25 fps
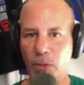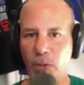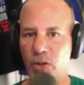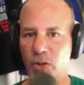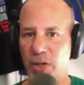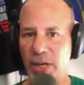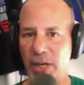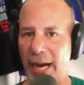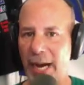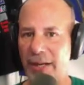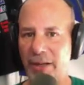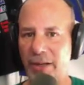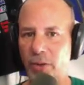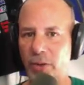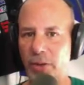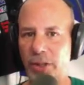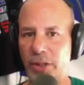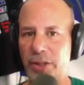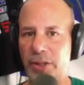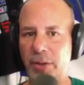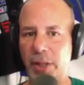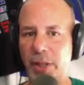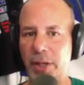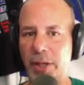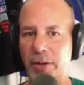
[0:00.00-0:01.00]
So, yeah, I don't
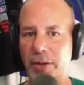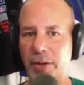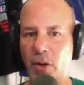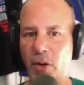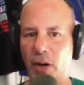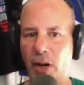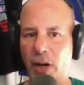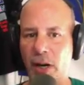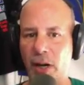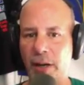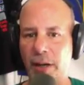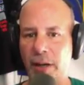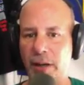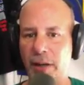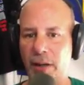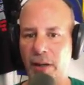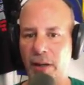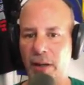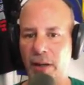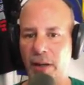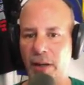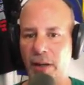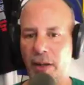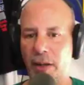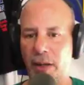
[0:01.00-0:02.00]
disagree with you on
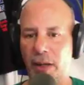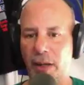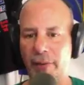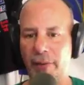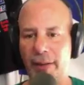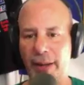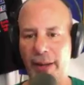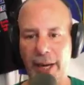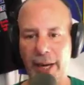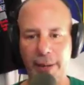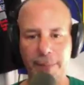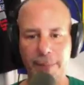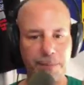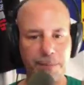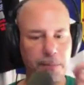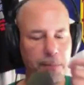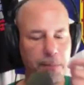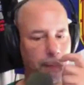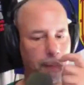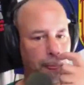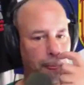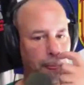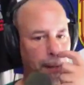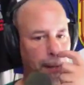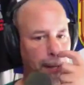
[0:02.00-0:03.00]
that.
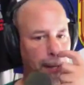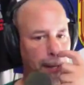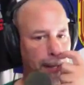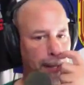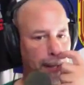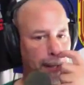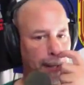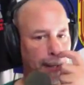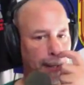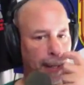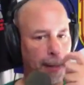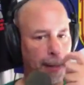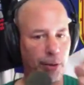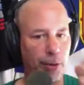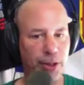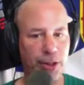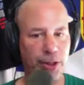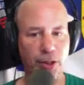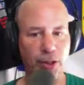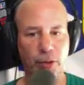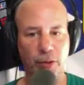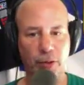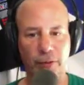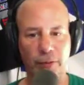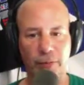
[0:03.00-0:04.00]
Number
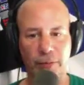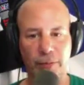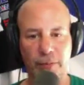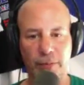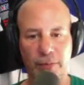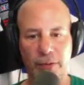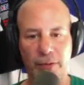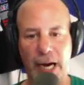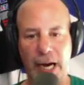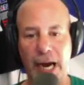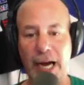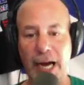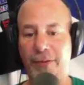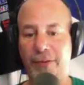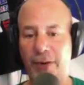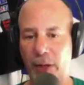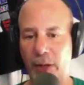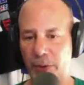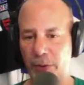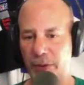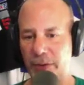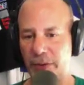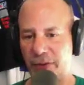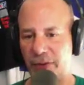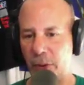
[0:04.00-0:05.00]
2,
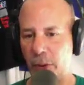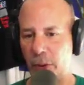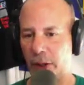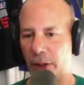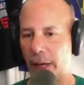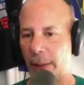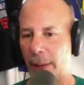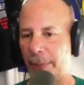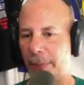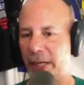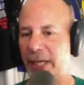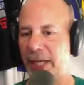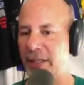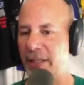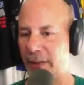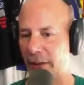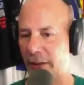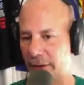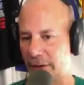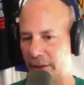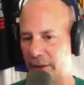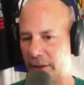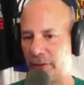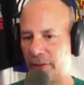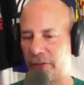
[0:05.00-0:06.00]
iPhones. Fewer companies
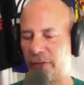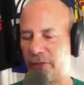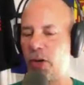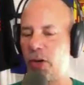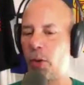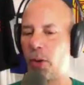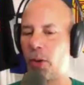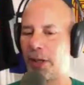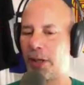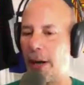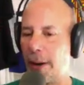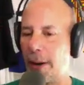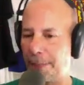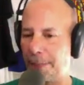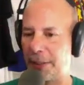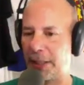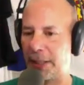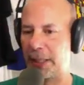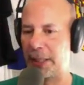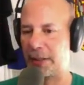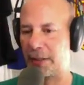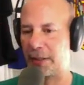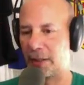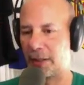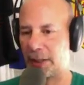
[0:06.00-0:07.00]
are
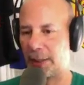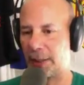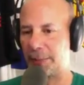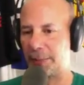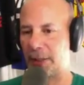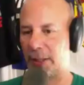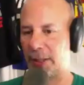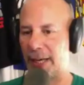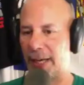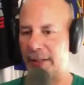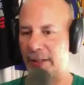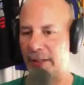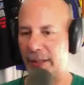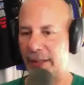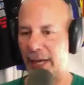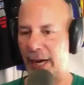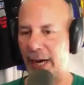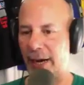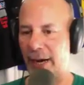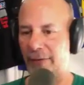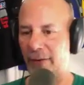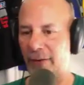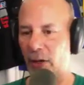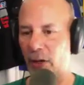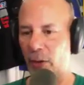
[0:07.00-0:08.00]
subsidizing the
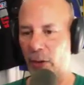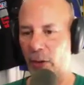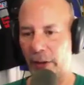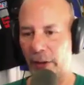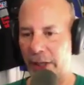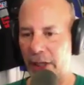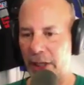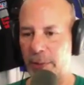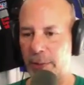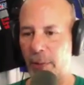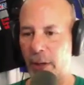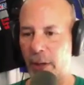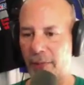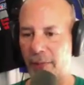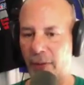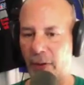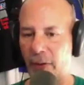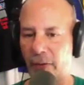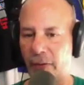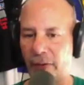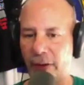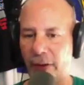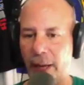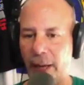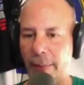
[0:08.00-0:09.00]
iPhone or any
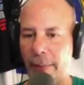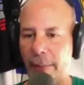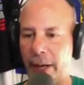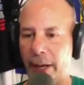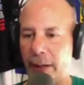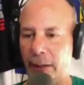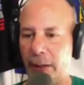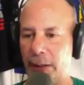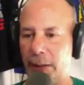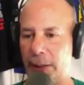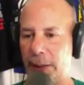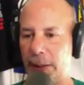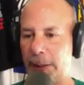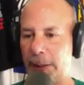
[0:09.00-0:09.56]
smartphone for that matter.